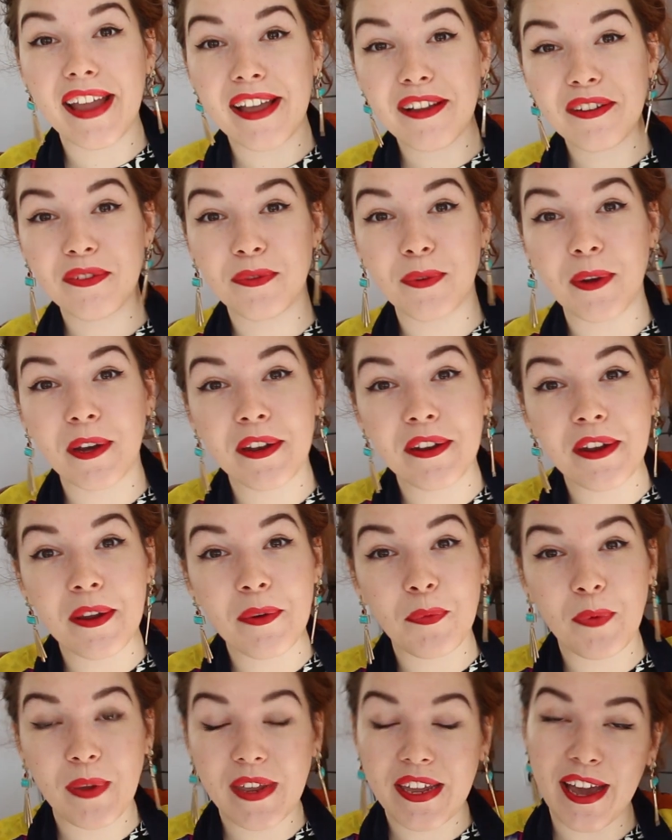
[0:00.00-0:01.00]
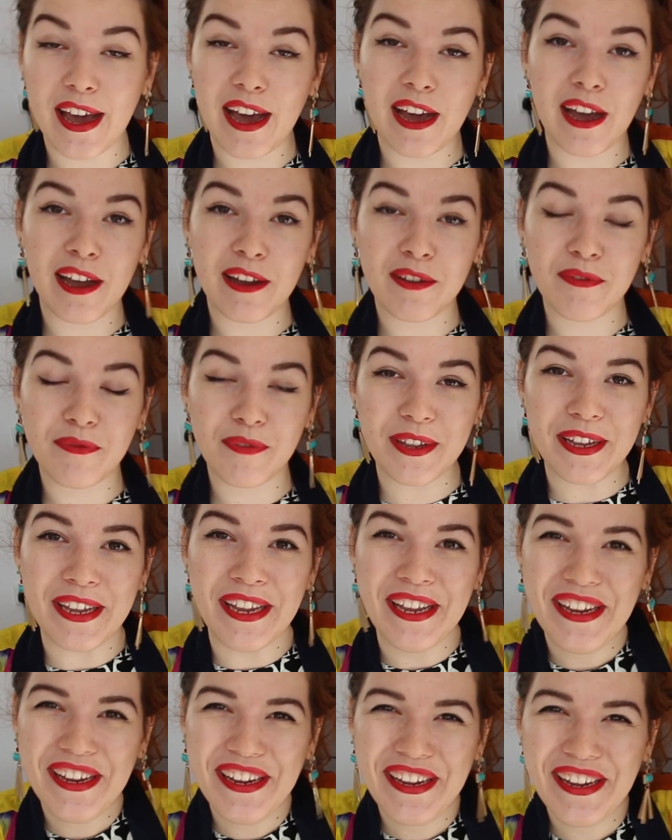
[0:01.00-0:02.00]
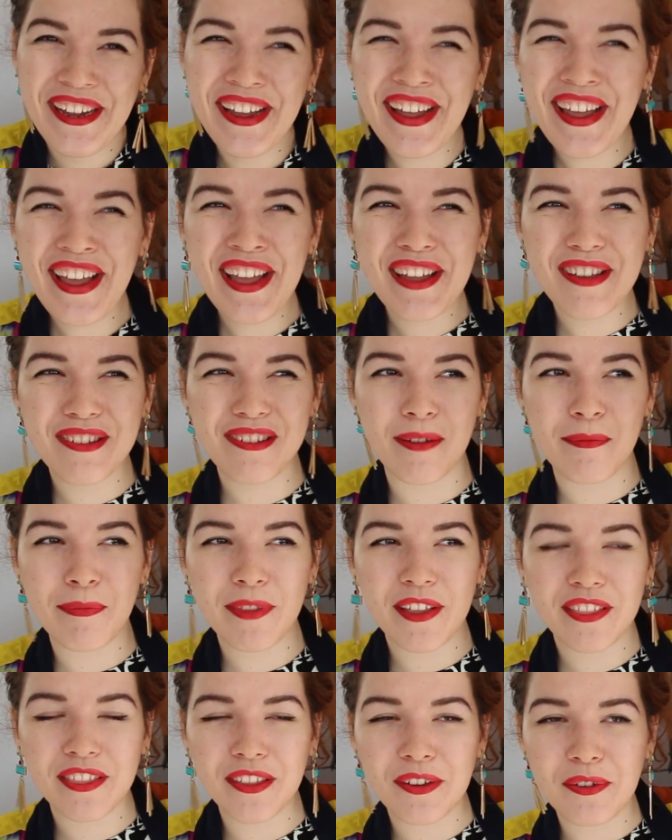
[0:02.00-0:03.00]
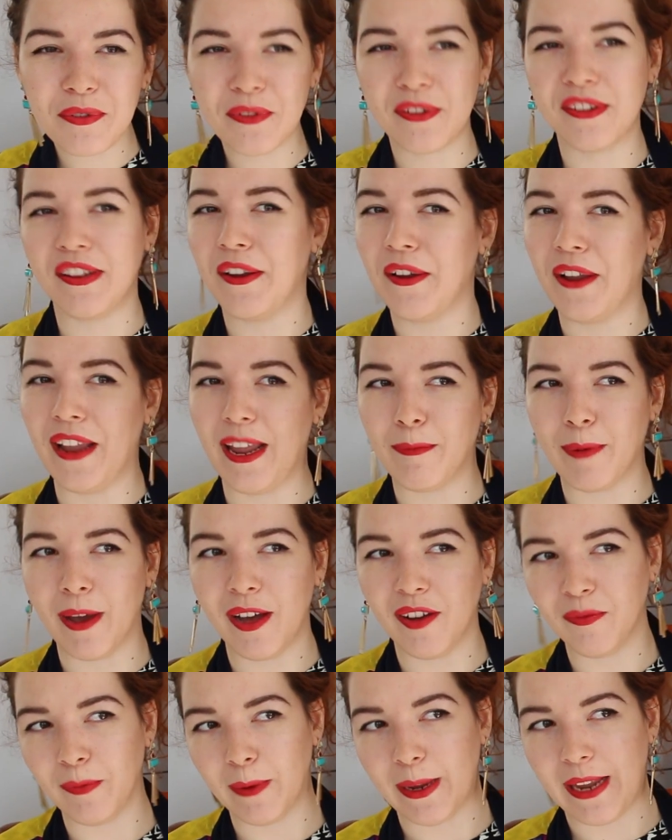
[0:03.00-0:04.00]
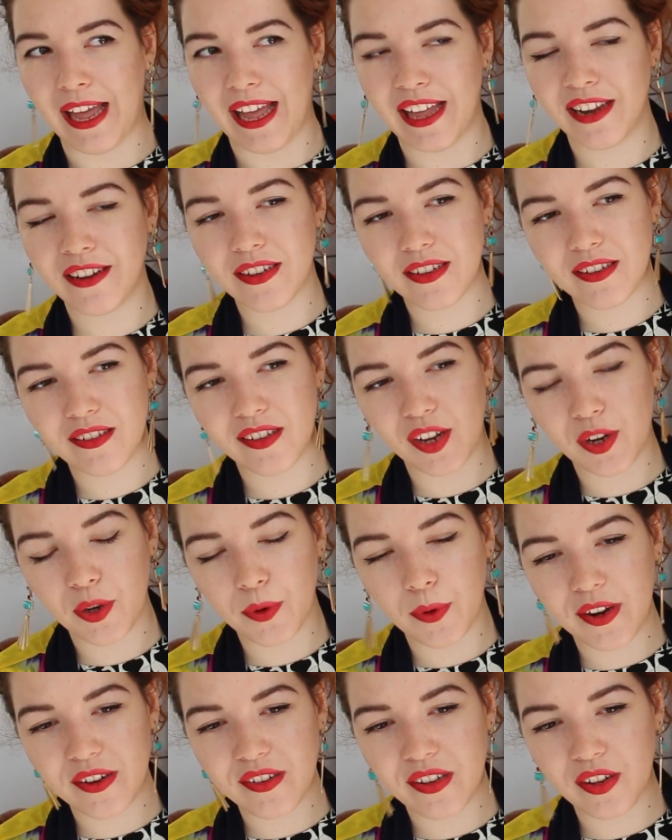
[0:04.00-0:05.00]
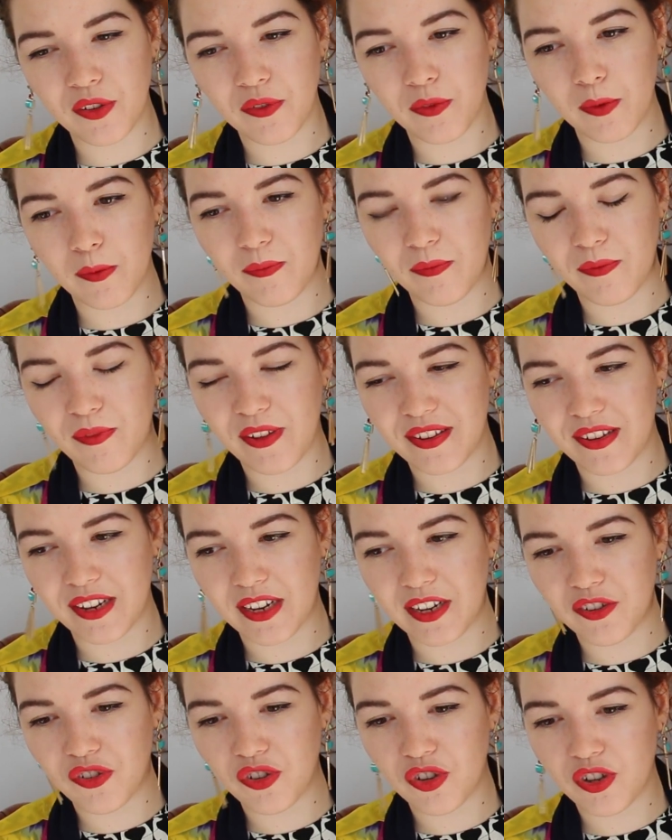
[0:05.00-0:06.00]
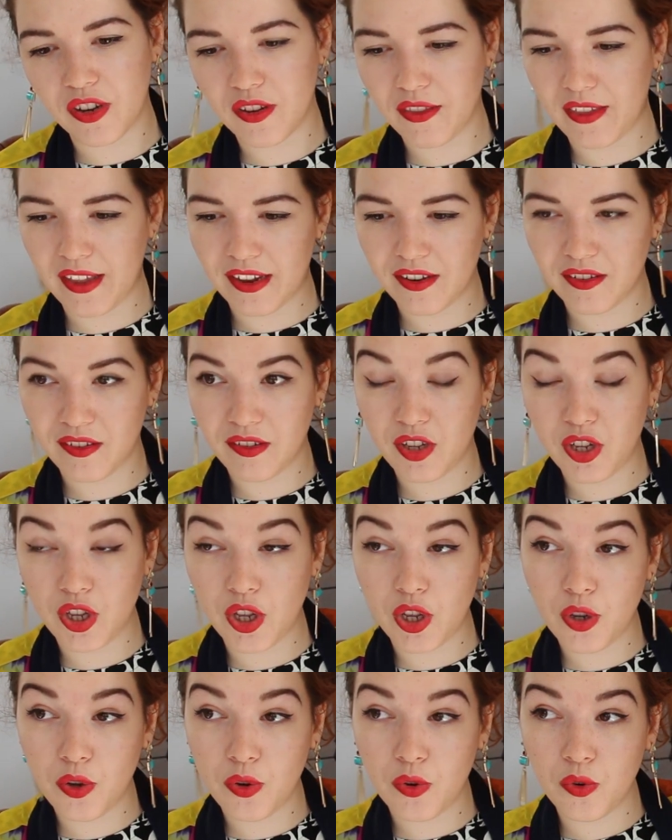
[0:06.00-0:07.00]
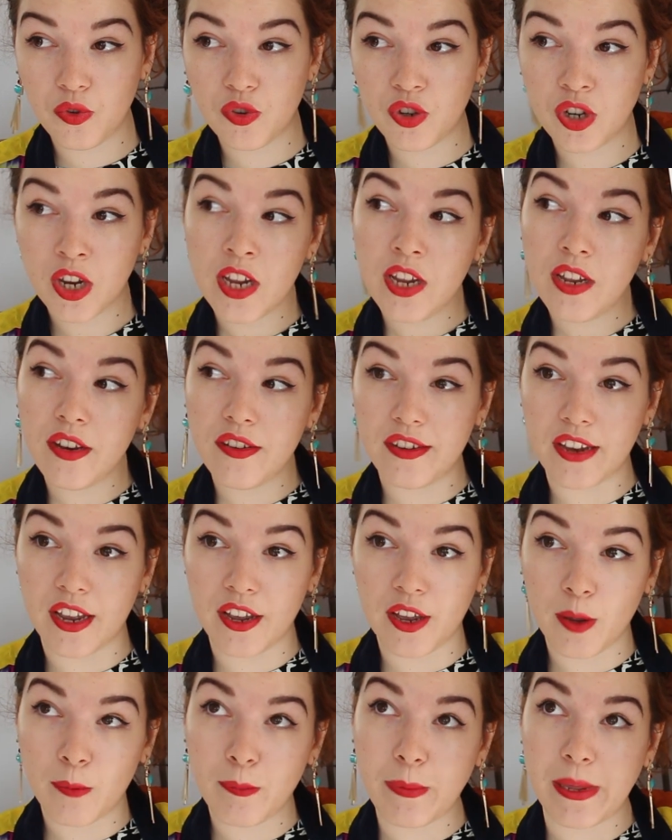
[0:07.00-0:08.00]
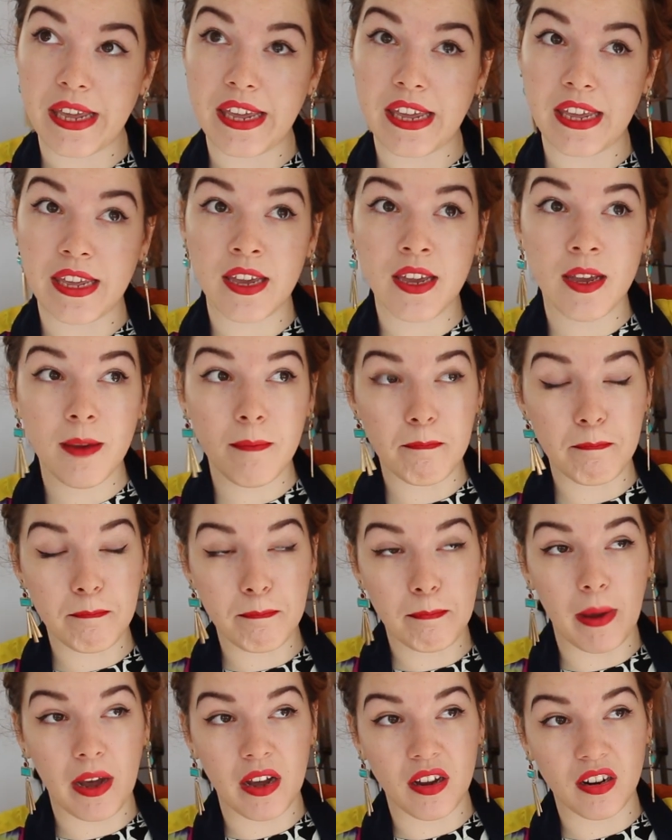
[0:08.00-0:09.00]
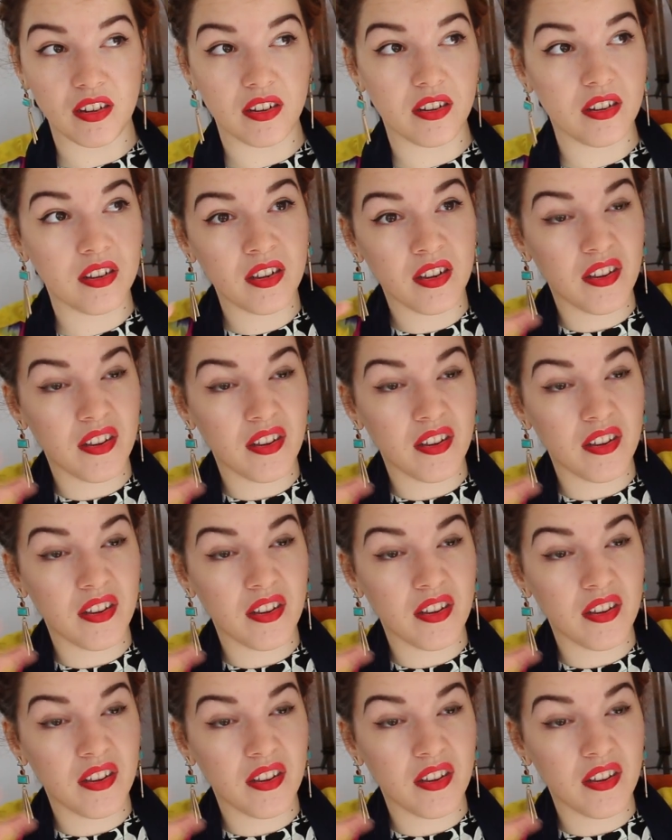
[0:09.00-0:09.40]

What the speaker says: Next one, we have something that also came out of my head. So I sort of envisaged this huge derpy bug